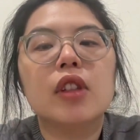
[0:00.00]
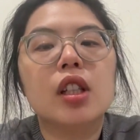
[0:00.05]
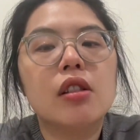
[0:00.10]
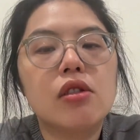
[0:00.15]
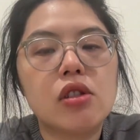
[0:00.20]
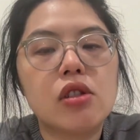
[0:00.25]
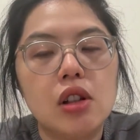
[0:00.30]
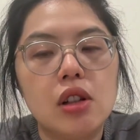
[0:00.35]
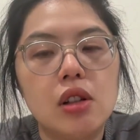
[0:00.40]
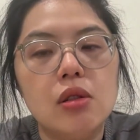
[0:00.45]

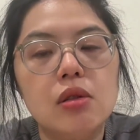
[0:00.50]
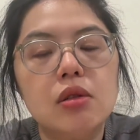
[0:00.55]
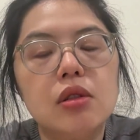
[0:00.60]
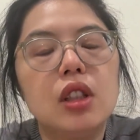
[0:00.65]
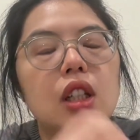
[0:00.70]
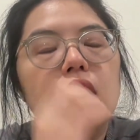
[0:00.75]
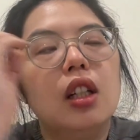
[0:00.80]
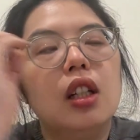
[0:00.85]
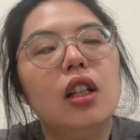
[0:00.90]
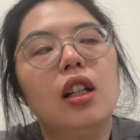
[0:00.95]
So
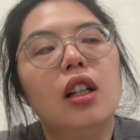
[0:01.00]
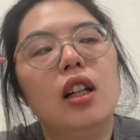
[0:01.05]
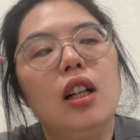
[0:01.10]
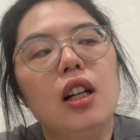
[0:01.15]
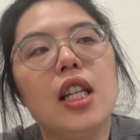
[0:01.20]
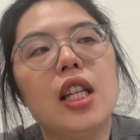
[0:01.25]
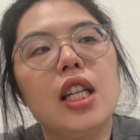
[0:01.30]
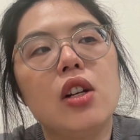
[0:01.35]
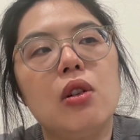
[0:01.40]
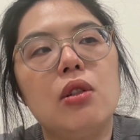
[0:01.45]

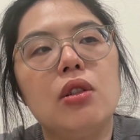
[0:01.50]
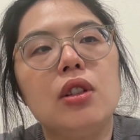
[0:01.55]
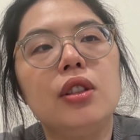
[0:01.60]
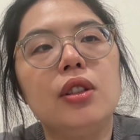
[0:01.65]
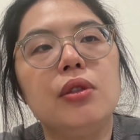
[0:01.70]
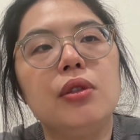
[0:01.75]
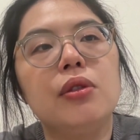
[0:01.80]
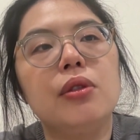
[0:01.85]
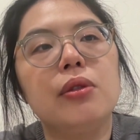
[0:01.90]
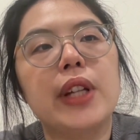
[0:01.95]
in order
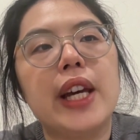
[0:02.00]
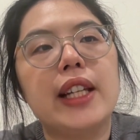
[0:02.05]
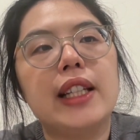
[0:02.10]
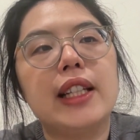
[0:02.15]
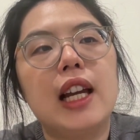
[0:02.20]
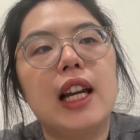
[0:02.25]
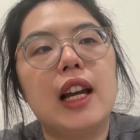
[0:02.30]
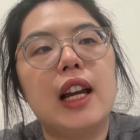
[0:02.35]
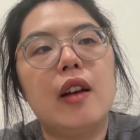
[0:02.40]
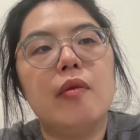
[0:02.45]
to do that,
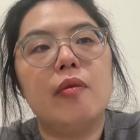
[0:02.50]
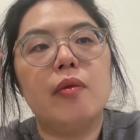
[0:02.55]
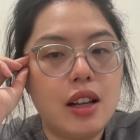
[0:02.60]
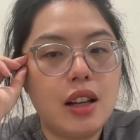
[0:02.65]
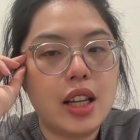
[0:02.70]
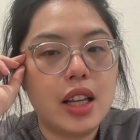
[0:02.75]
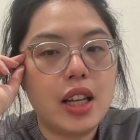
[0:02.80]
then